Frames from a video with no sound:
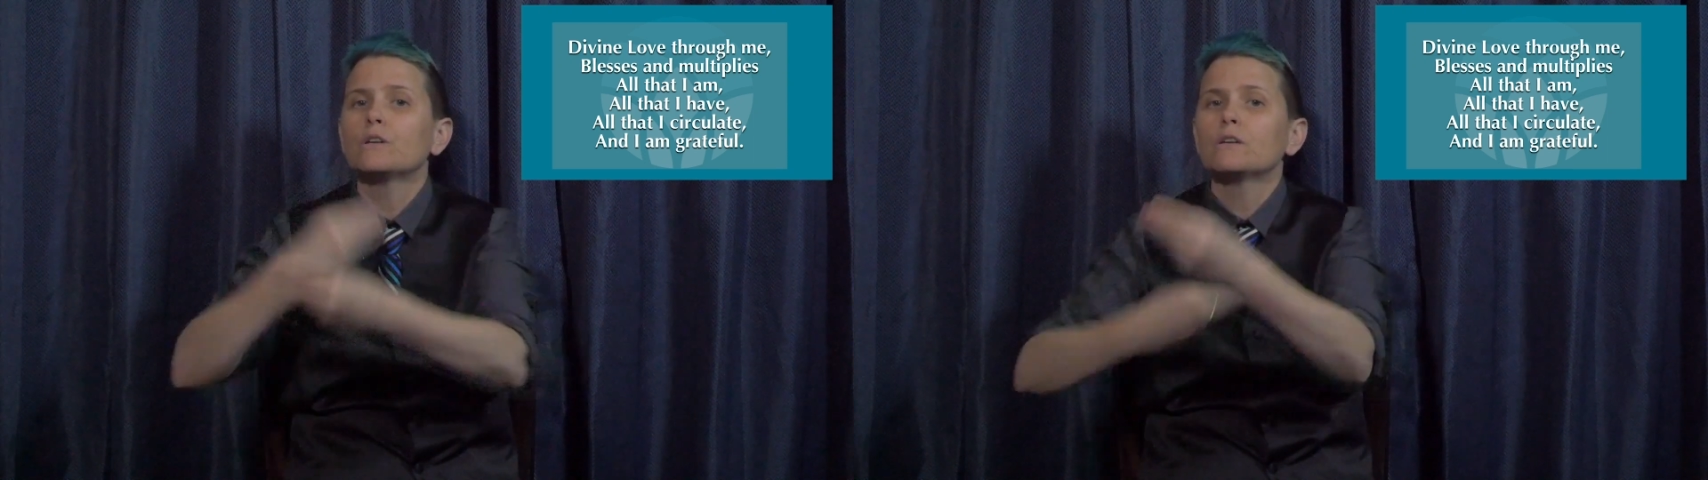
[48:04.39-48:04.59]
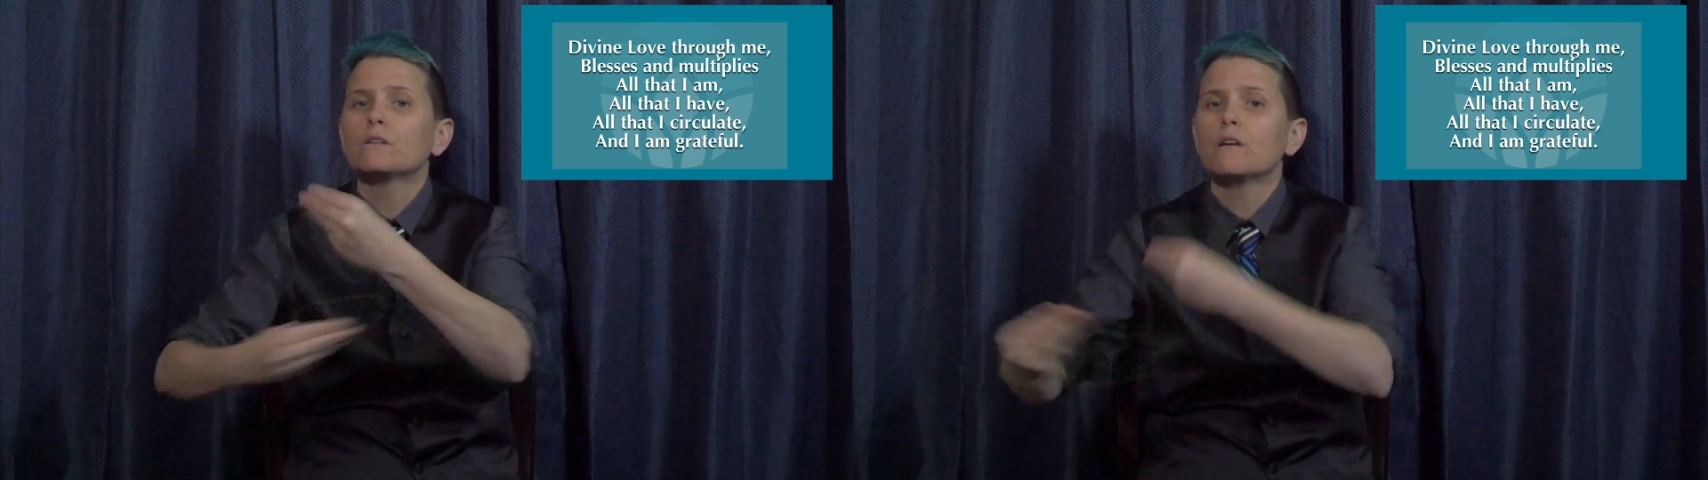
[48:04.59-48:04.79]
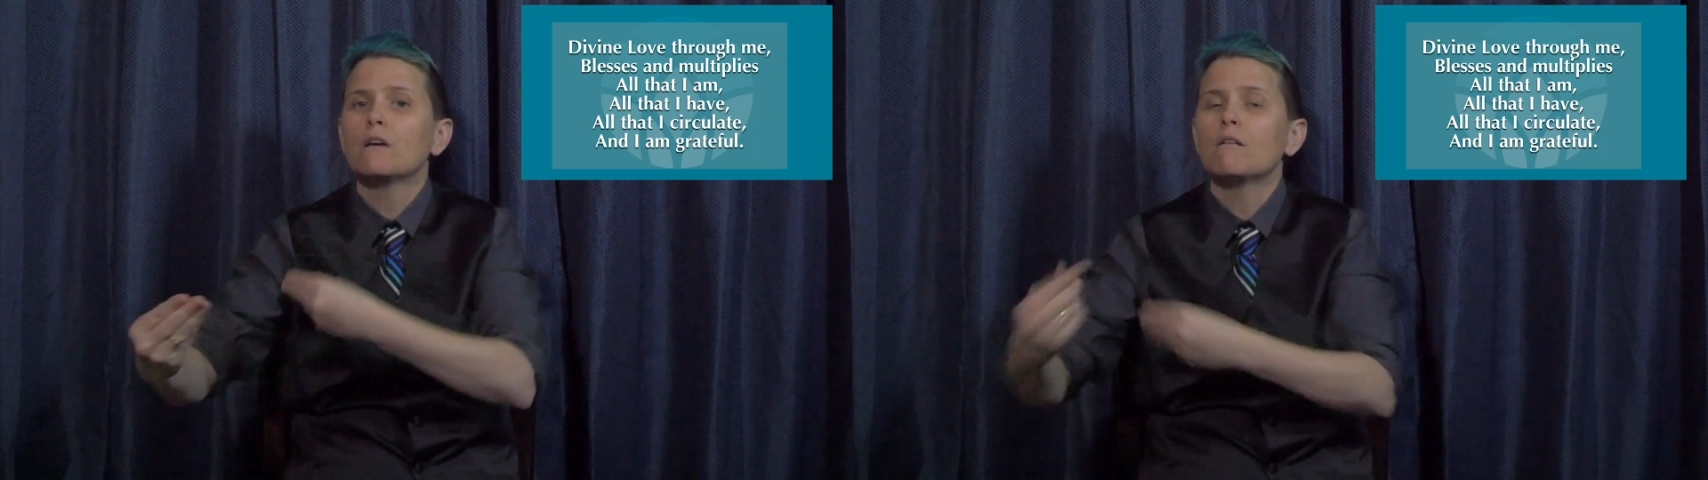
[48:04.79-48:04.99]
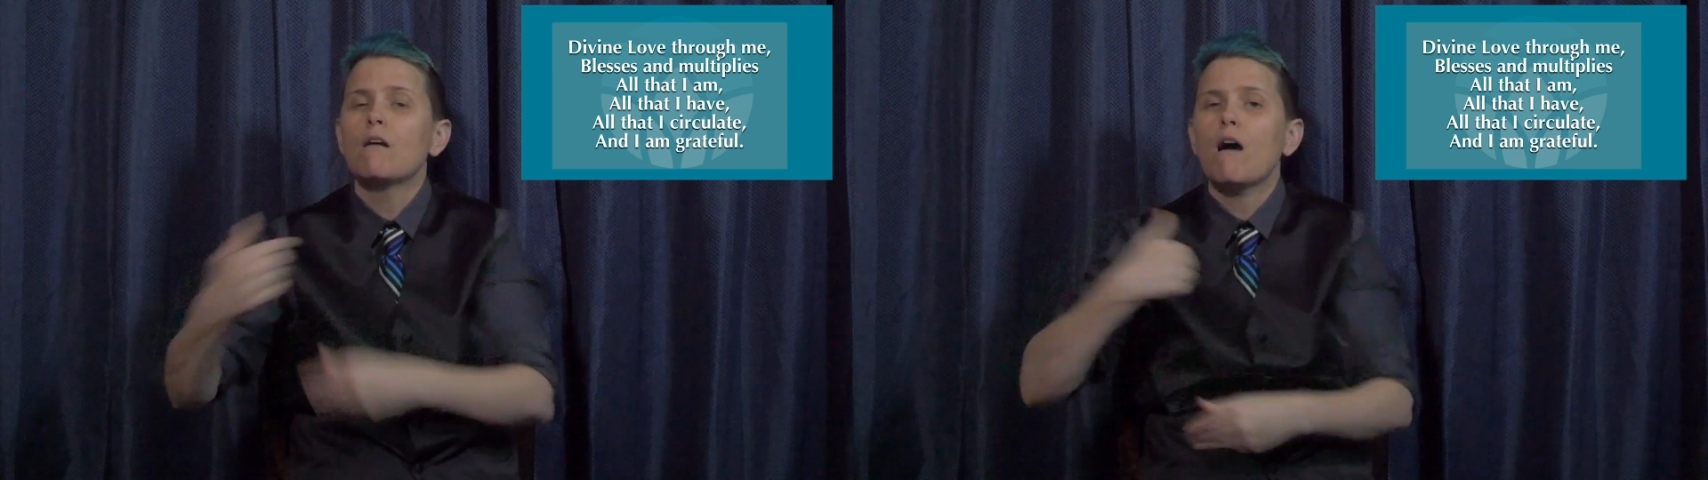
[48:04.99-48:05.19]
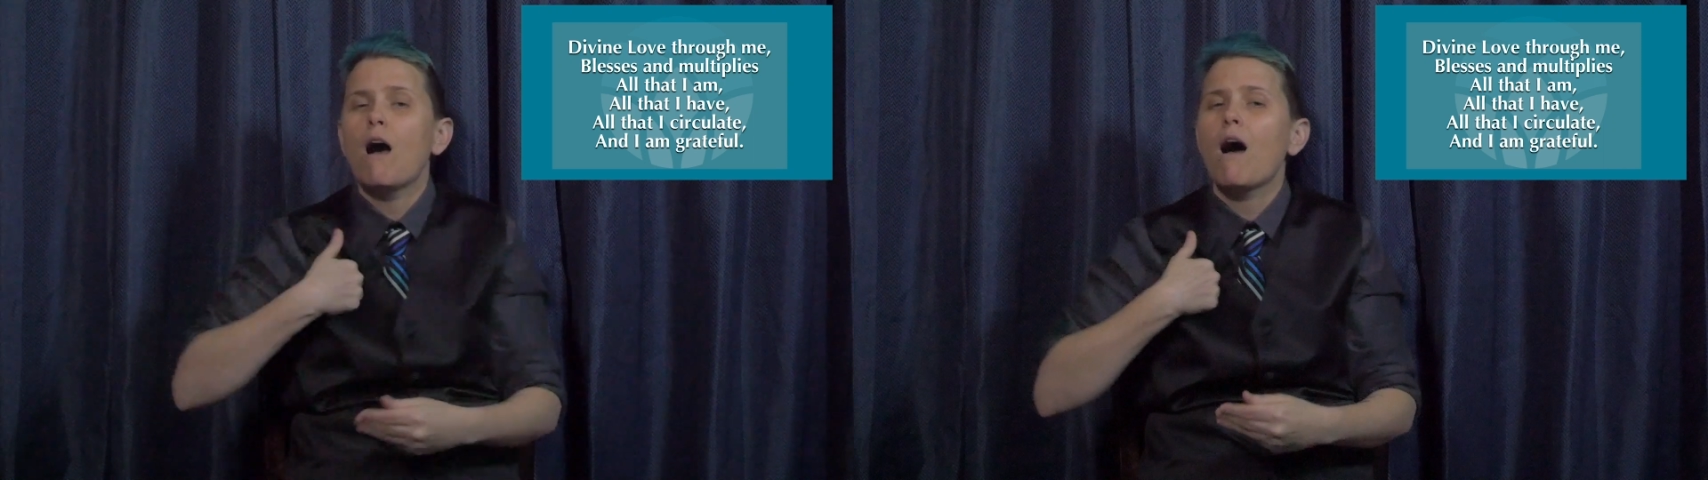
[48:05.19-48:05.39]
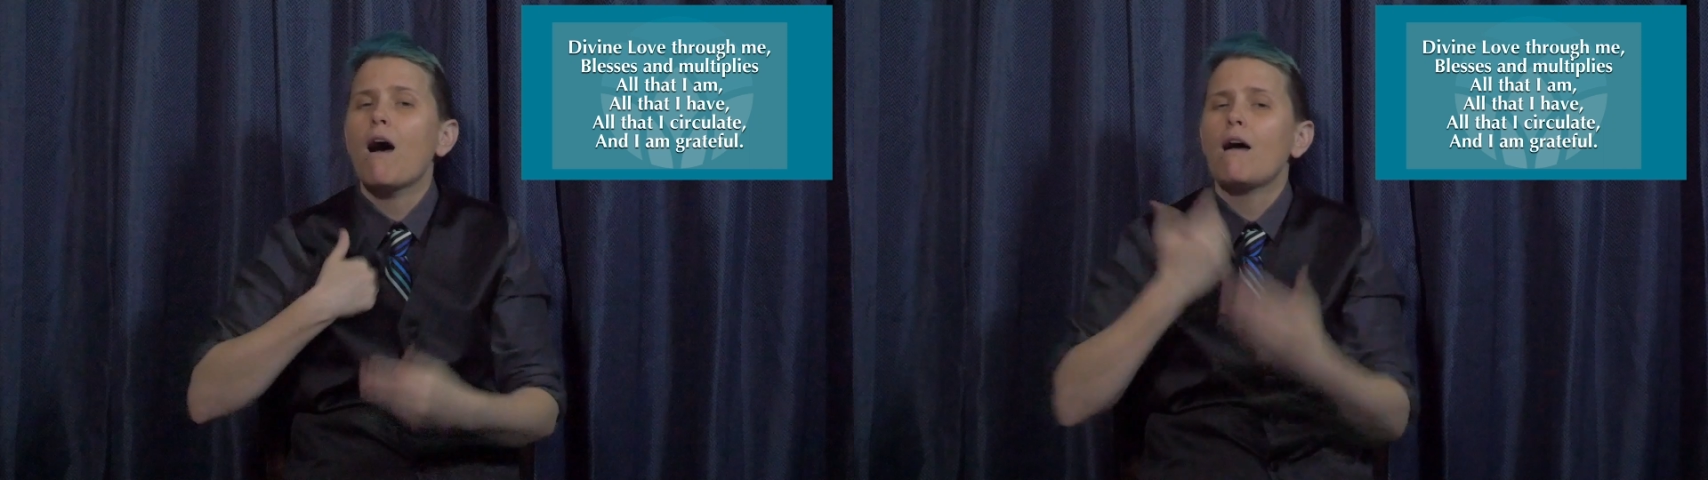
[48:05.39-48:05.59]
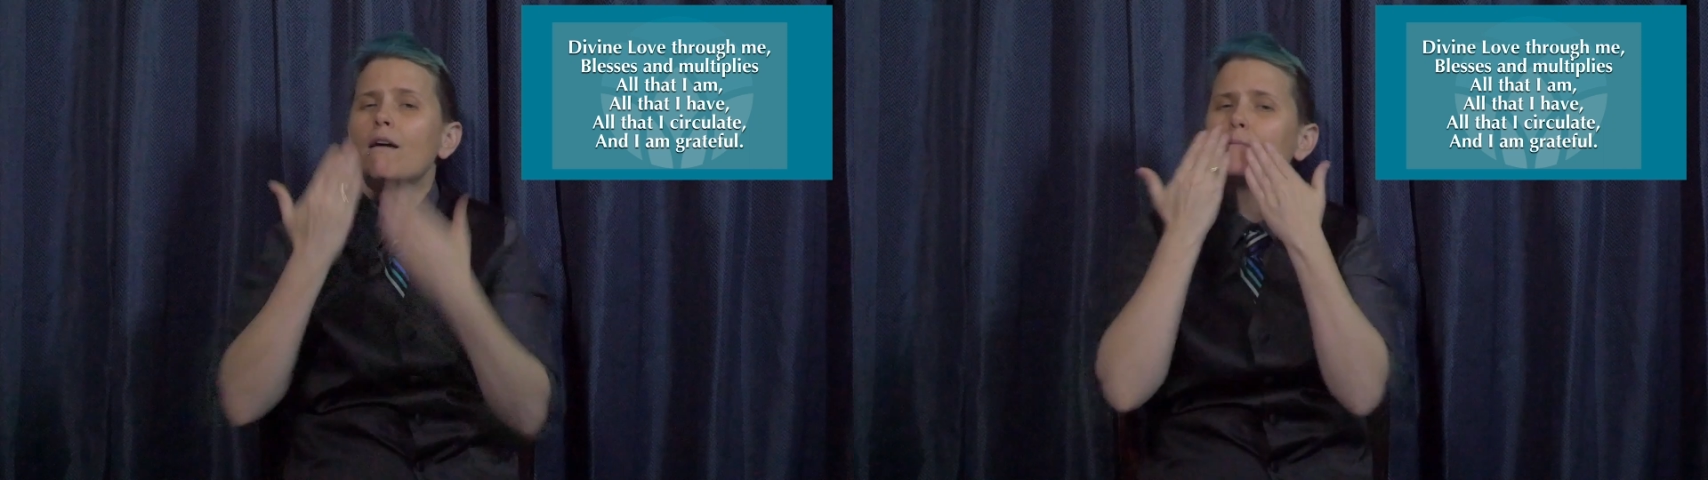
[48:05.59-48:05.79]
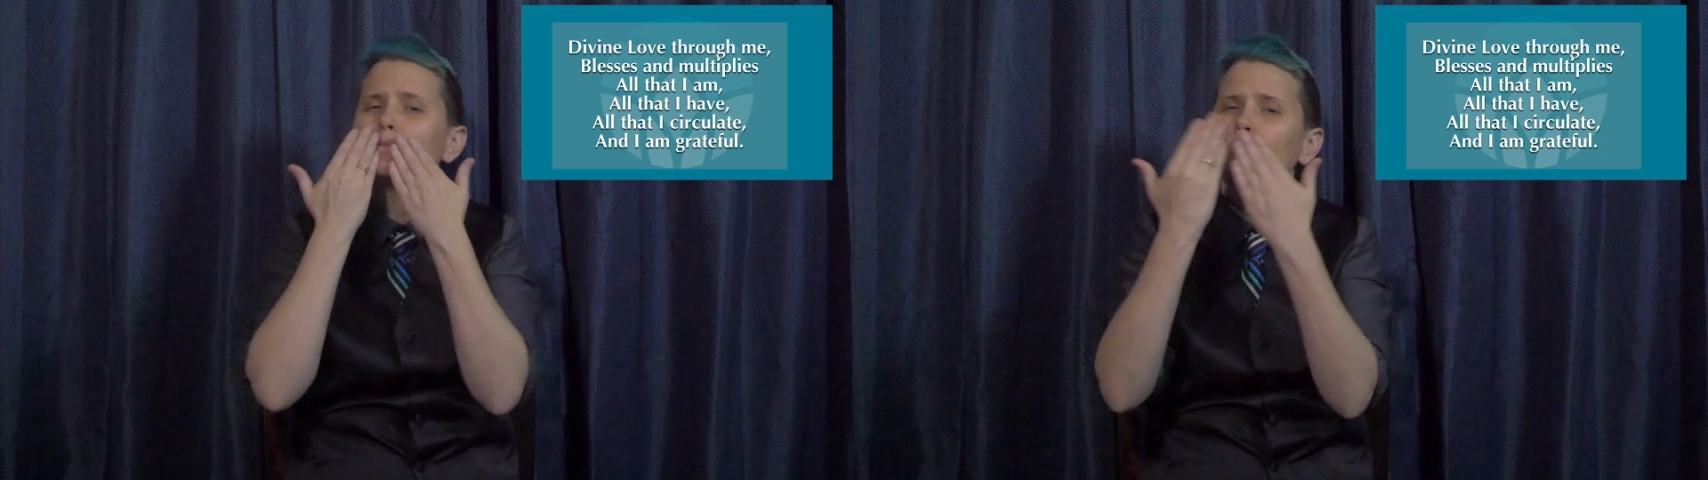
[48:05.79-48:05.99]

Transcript: am grateful.